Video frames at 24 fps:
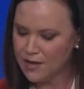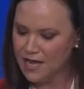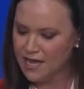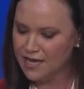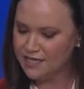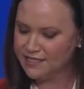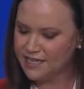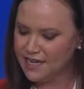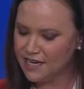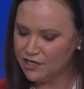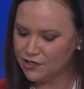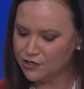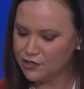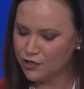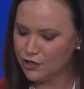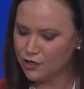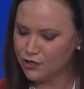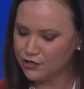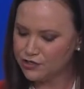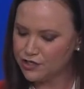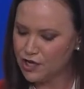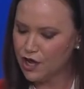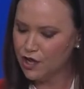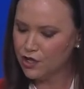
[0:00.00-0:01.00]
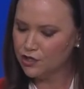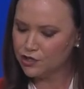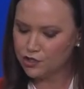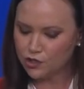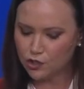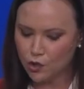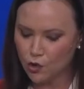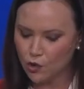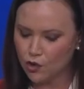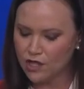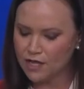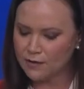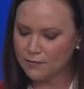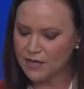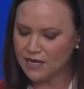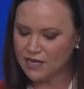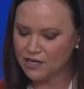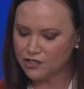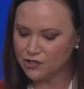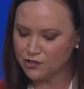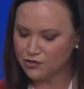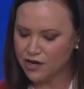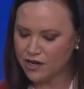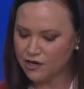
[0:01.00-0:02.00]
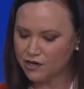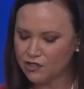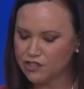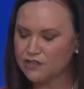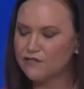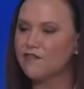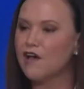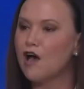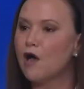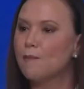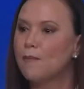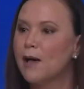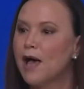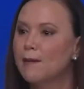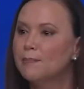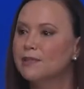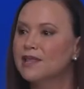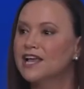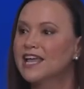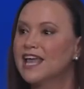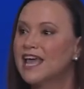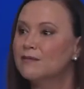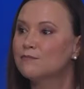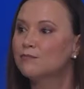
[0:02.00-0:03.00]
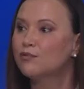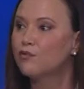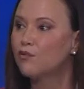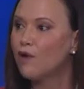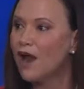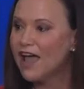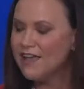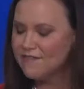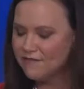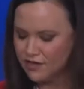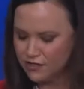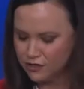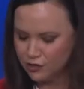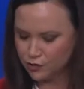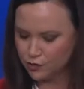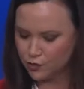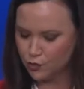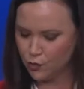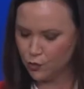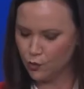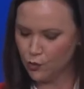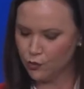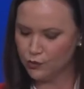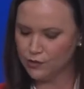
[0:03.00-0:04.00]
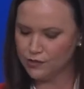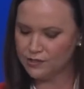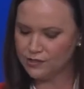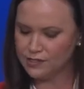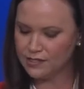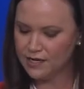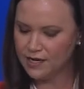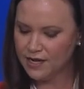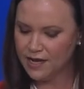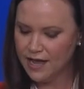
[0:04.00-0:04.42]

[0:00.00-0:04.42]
teachers, school administrators of all public and private schools,